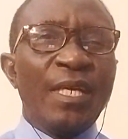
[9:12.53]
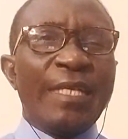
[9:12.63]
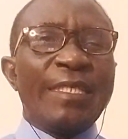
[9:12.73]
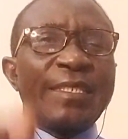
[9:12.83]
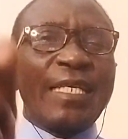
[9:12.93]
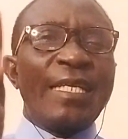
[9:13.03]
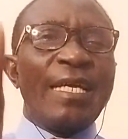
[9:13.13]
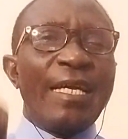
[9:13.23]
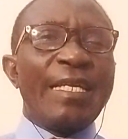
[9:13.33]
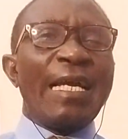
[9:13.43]
And he said,
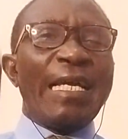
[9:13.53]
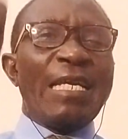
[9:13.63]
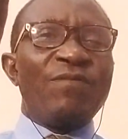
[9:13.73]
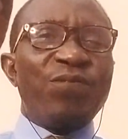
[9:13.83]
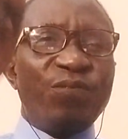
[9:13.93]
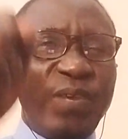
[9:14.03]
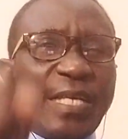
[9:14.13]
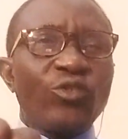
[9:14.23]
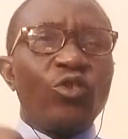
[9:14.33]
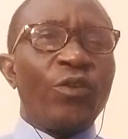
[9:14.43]
and the
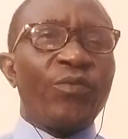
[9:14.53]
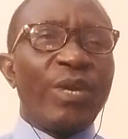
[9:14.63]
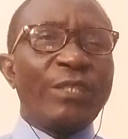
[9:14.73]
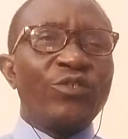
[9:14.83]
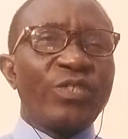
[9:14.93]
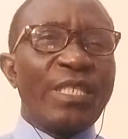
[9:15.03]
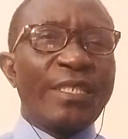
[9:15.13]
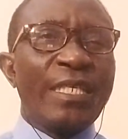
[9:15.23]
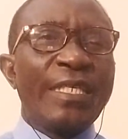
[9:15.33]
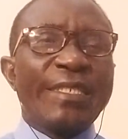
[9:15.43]
effect of
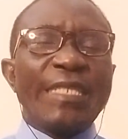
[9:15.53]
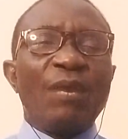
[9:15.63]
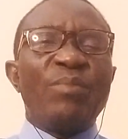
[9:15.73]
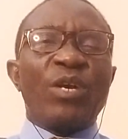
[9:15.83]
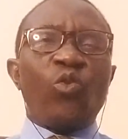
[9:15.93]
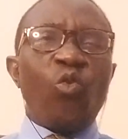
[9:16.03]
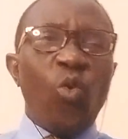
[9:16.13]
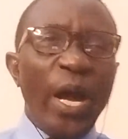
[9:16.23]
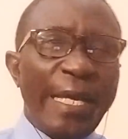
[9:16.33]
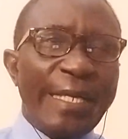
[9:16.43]
righteousness shall be
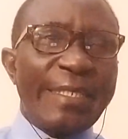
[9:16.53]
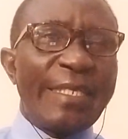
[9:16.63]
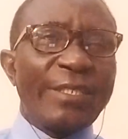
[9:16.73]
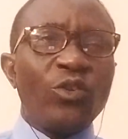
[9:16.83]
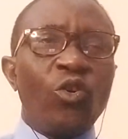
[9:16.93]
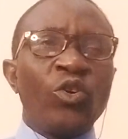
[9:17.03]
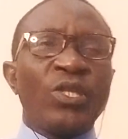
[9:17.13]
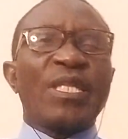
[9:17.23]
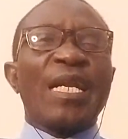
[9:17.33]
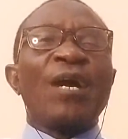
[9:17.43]
quietness
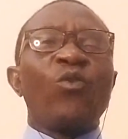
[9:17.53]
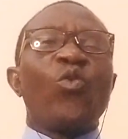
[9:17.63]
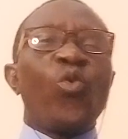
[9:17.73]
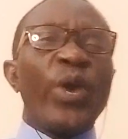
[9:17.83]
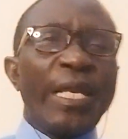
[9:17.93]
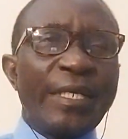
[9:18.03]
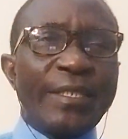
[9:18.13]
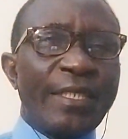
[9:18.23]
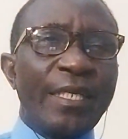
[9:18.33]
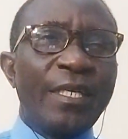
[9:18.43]
or
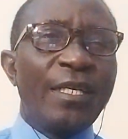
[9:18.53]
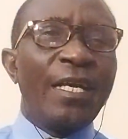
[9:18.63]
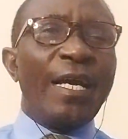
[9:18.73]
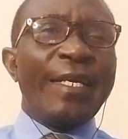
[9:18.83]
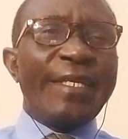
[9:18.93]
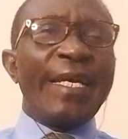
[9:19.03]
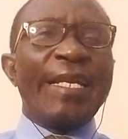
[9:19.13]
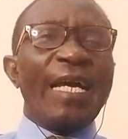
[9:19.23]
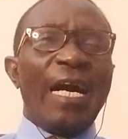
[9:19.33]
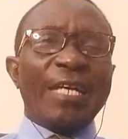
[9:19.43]
tranquility, and
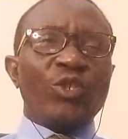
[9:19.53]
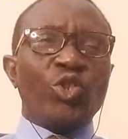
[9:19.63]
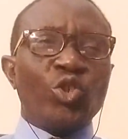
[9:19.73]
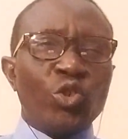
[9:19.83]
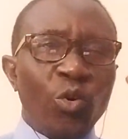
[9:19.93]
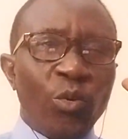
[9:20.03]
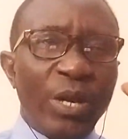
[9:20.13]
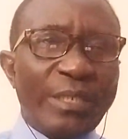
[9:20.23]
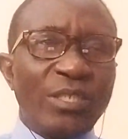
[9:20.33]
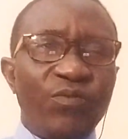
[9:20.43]
then
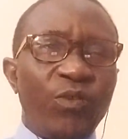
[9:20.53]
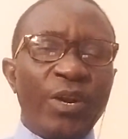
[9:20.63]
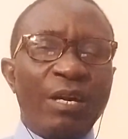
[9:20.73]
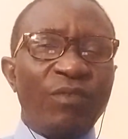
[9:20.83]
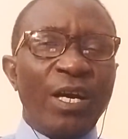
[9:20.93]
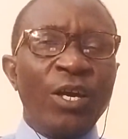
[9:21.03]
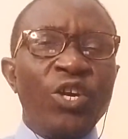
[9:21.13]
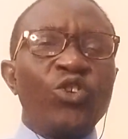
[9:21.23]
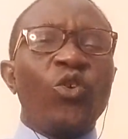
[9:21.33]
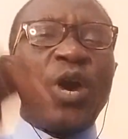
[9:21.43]
assurance forever.
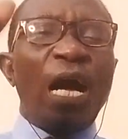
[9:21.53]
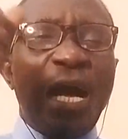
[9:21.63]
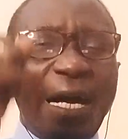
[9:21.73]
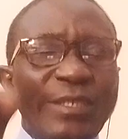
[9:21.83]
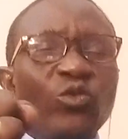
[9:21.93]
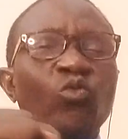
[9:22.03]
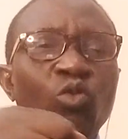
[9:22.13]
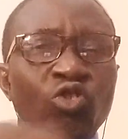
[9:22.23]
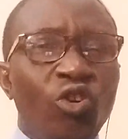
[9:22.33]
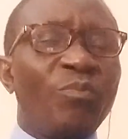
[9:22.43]
Your heart
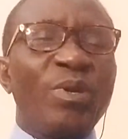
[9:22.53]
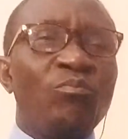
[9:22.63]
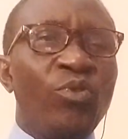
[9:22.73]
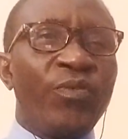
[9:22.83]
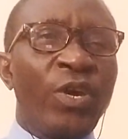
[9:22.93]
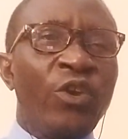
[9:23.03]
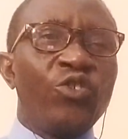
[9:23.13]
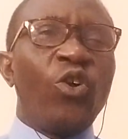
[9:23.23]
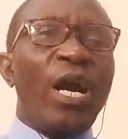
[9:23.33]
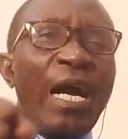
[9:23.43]
will not be moved.
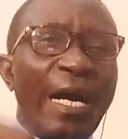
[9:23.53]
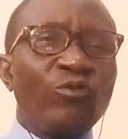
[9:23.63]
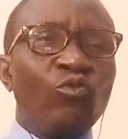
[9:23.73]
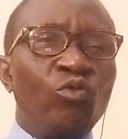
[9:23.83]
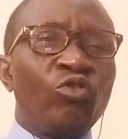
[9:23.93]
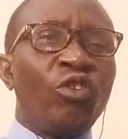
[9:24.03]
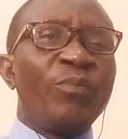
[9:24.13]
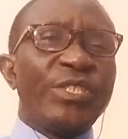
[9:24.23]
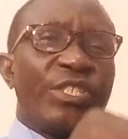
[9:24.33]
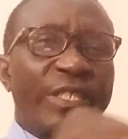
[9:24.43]
Your heart will not
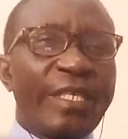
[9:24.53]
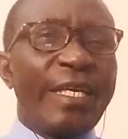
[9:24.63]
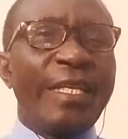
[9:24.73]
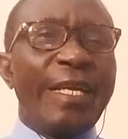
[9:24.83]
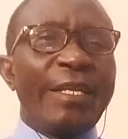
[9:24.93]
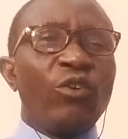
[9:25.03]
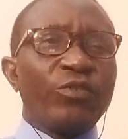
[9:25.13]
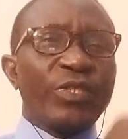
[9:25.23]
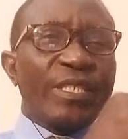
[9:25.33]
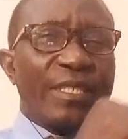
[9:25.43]
be shaken in
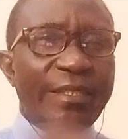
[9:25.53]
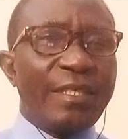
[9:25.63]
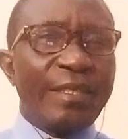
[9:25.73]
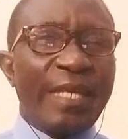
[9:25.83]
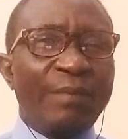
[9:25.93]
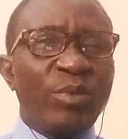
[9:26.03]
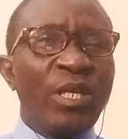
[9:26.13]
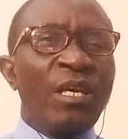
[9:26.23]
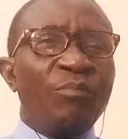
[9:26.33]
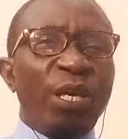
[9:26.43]
uncertain
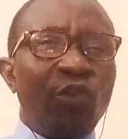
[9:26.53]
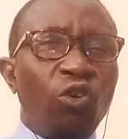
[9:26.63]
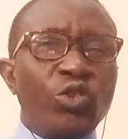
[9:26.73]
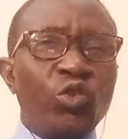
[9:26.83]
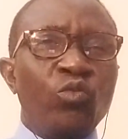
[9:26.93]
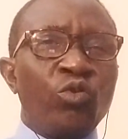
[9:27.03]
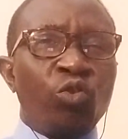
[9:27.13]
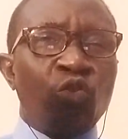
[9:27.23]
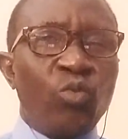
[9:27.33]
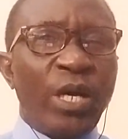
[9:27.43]
times, because you
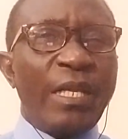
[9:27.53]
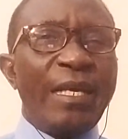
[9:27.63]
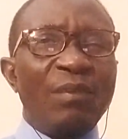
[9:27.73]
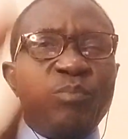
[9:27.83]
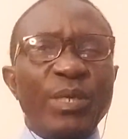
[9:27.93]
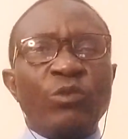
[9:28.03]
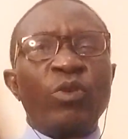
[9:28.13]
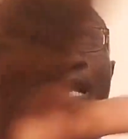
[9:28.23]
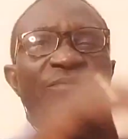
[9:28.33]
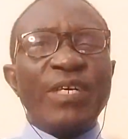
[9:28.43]
will dwell in peace.
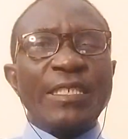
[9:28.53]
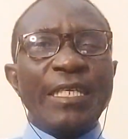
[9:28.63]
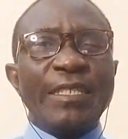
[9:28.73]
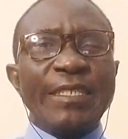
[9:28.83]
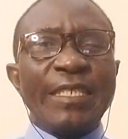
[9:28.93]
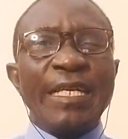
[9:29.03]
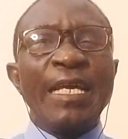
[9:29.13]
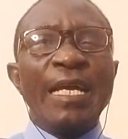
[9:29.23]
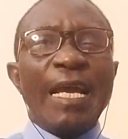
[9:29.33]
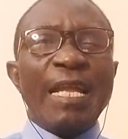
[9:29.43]
Look at verse 8. He said,
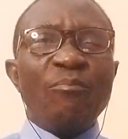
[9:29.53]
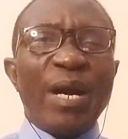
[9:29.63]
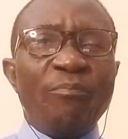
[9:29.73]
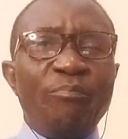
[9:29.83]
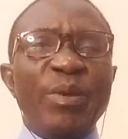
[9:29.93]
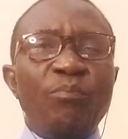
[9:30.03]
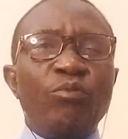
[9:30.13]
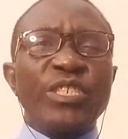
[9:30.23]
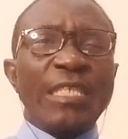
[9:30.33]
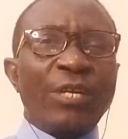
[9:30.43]
and my
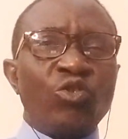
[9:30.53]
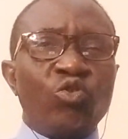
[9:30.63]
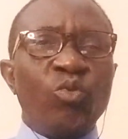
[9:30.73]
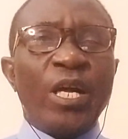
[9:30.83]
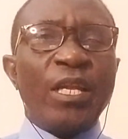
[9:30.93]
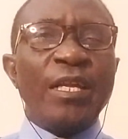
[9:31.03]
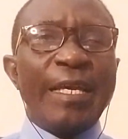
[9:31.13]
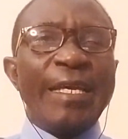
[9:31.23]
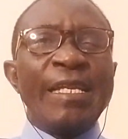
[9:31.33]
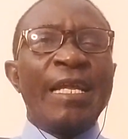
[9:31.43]
people shall
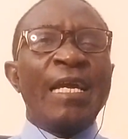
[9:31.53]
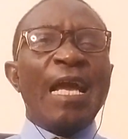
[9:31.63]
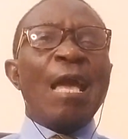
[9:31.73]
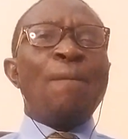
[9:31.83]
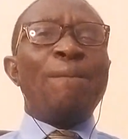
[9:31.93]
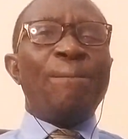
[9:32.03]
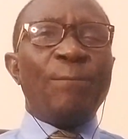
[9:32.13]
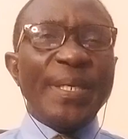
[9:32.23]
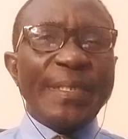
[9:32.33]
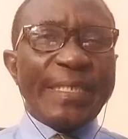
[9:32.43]
dwell in a
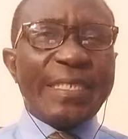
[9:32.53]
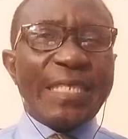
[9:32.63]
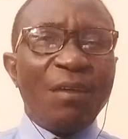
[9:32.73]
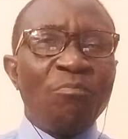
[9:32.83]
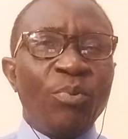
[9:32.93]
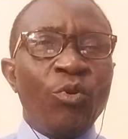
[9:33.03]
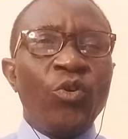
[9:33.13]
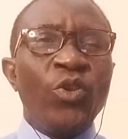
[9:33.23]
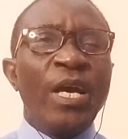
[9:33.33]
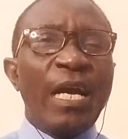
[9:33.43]

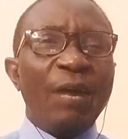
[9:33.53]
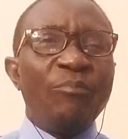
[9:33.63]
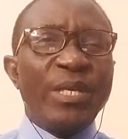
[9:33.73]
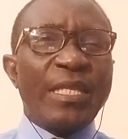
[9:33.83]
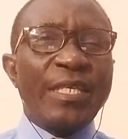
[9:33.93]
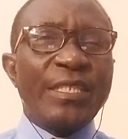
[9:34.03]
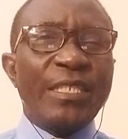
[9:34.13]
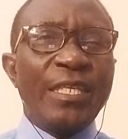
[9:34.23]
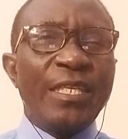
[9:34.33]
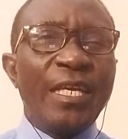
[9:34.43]
peaceable
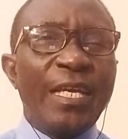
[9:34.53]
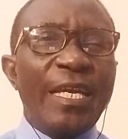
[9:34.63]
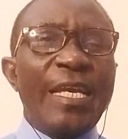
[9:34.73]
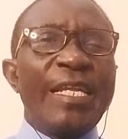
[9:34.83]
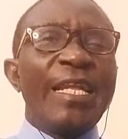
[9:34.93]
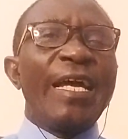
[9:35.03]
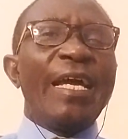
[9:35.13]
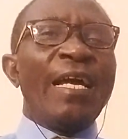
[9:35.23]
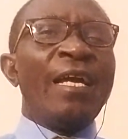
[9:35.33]
habitation, in